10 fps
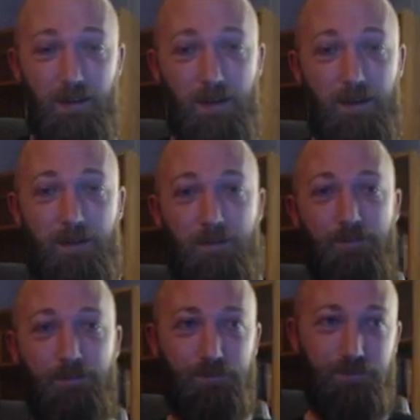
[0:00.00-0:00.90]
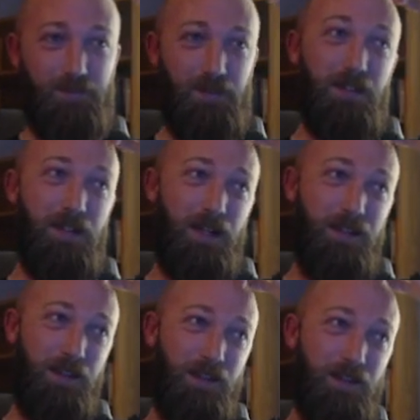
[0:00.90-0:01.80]
Um, I,
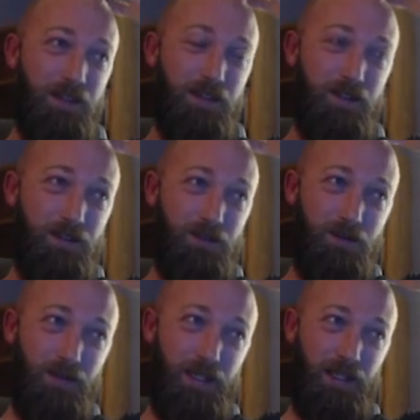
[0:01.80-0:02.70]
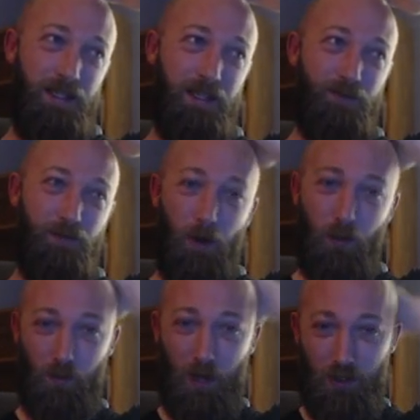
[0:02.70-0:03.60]
I think that you, it
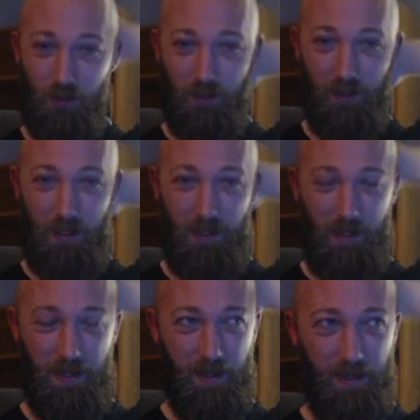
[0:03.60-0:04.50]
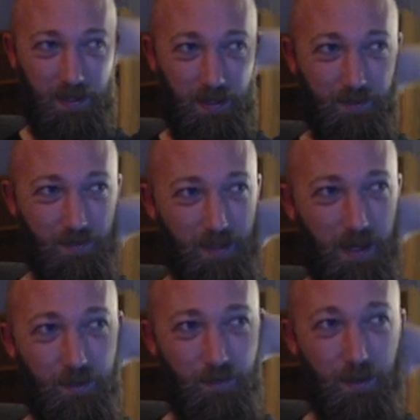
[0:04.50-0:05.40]
felt rushed, and it
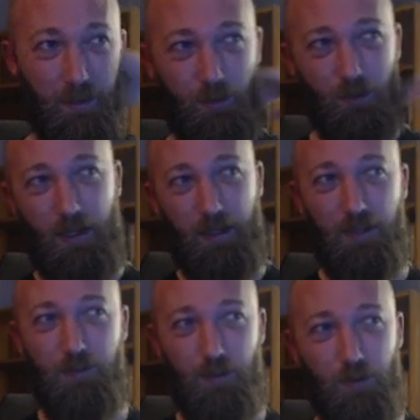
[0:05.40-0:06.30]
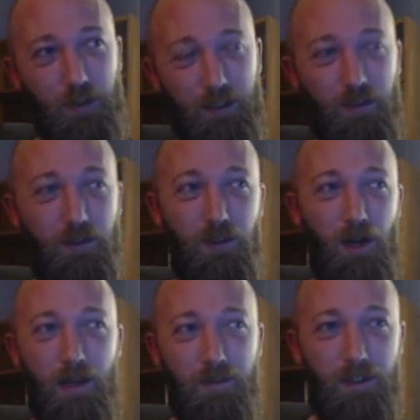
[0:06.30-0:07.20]
kind of felt like you were trying to introduce like a
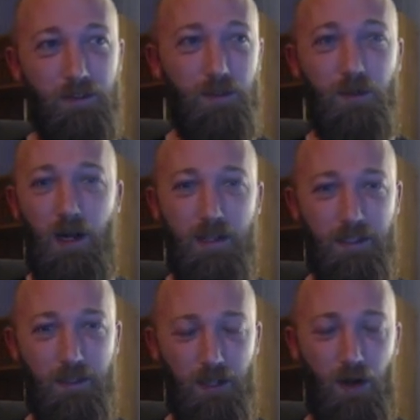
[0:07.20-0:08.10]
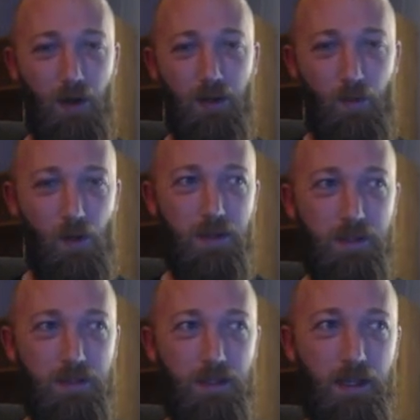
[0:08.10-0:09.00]
lot of these new concepts all at
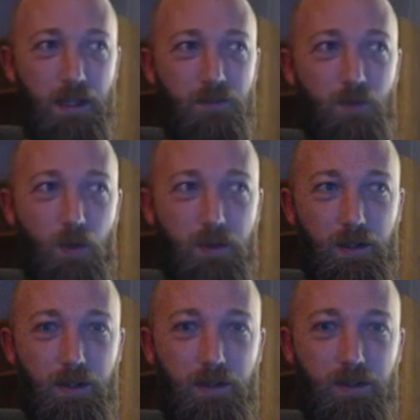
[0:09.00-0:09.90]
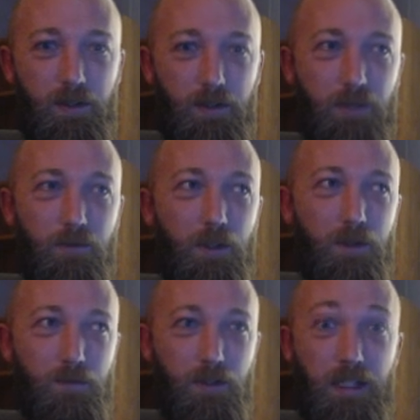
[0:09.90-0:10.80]
once, for the you know like for
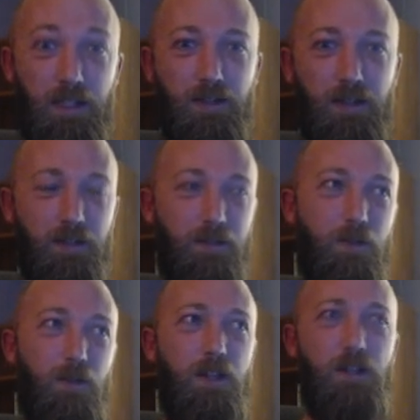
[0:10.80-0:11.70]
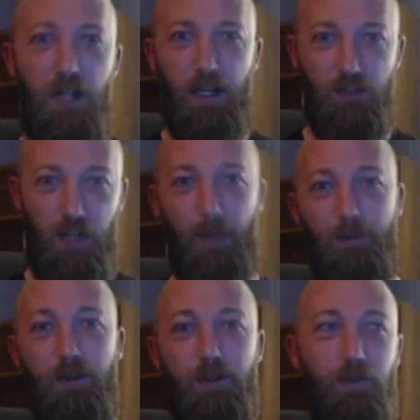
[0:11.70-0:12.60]
the lead like in the next
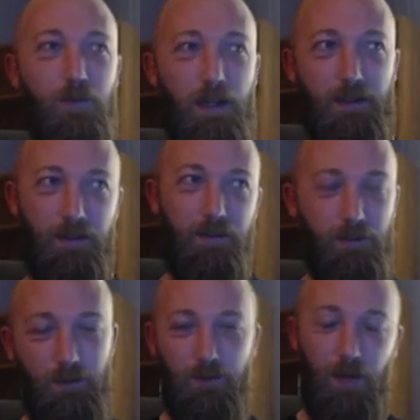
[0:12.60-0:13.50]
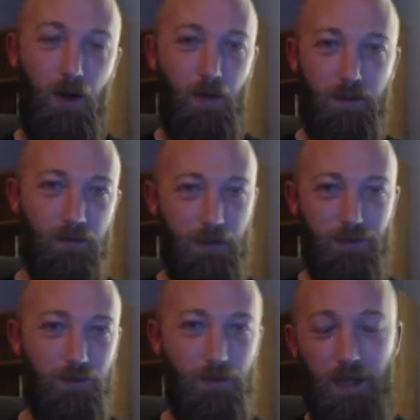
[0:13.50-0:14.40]
chapter you'll find you know you'll all these
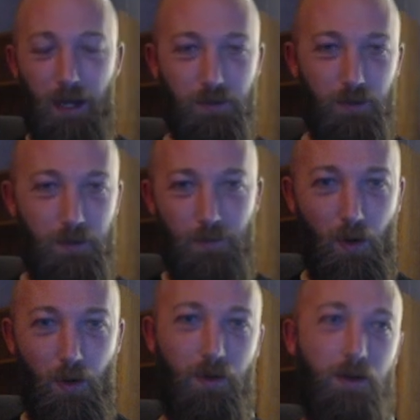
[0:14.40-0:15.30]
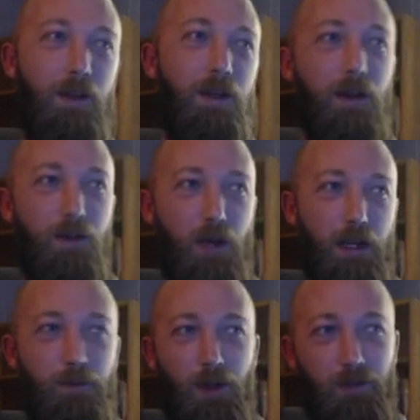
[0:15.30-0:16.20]
questions will be answered and more on
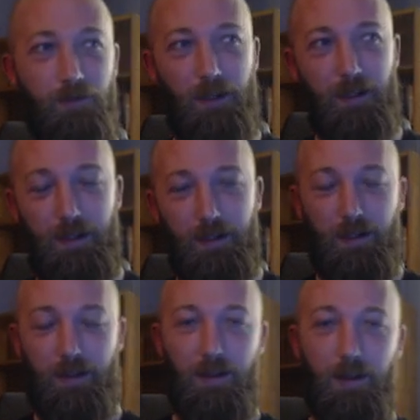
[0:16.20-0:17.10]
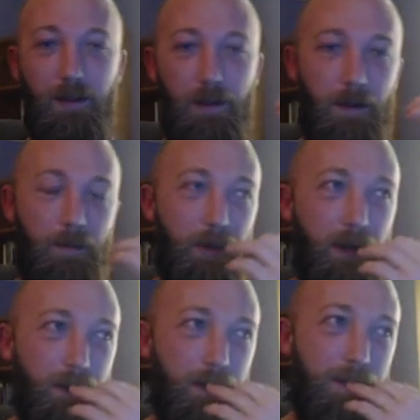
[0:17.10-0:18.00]
dragon ball infinity kind of thing
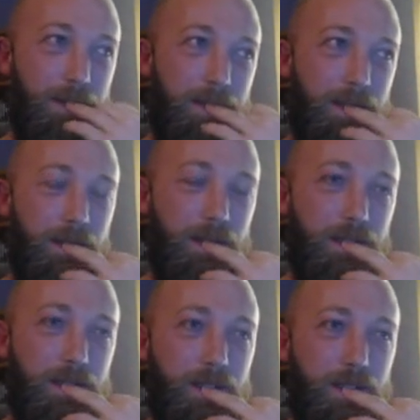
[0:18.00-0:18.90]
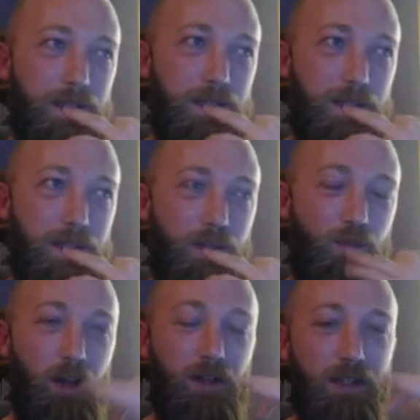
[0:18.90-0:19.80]
but it's just it
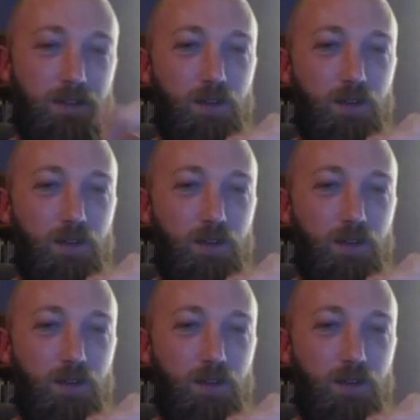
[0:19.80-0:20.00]
felt like too